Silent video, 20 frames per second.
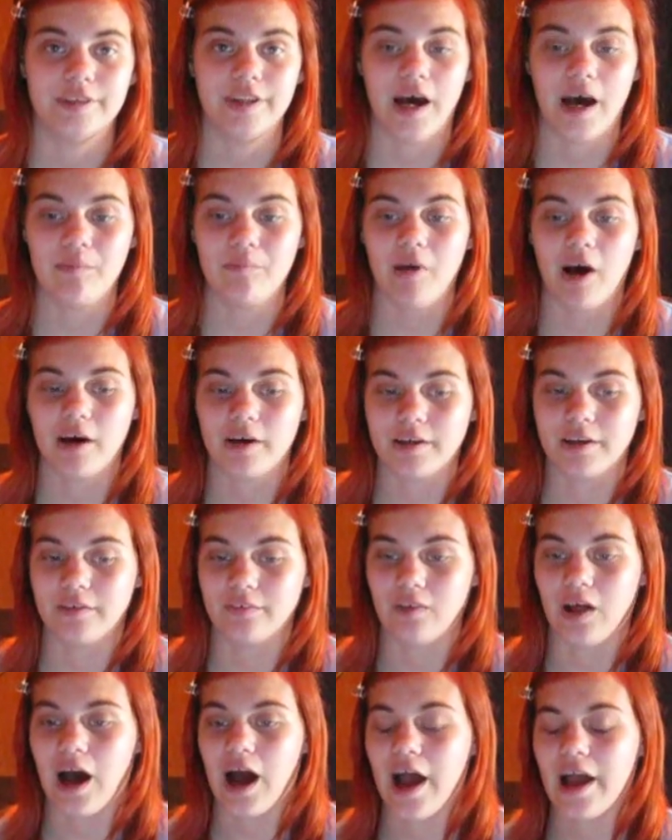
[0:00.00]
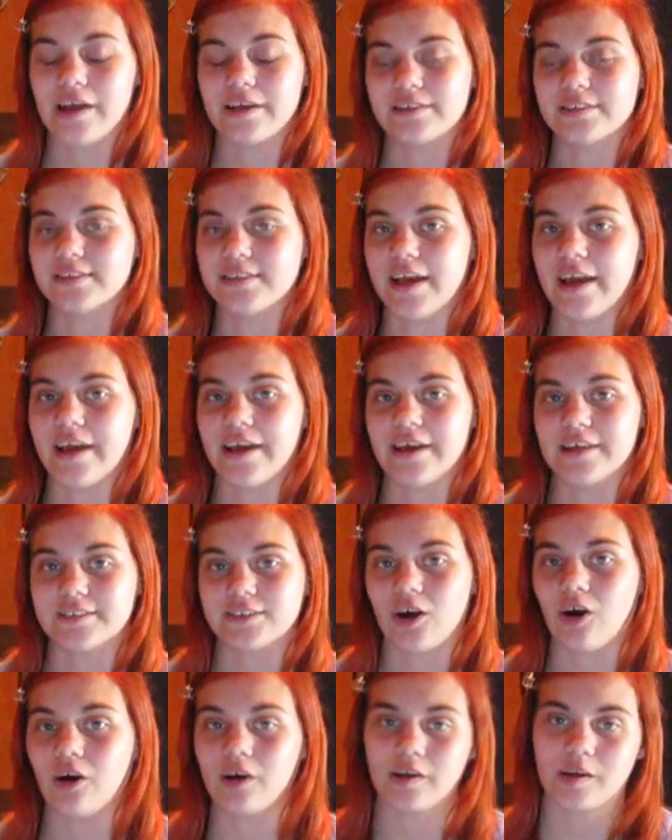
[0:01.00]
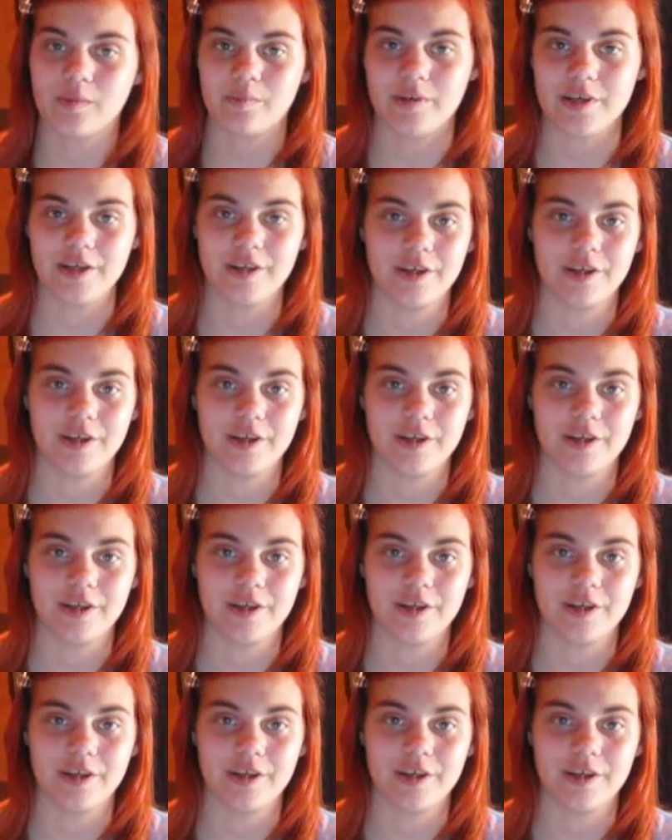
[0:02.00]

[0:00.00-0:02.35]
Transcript: I'm not going to lie and say it's all going to be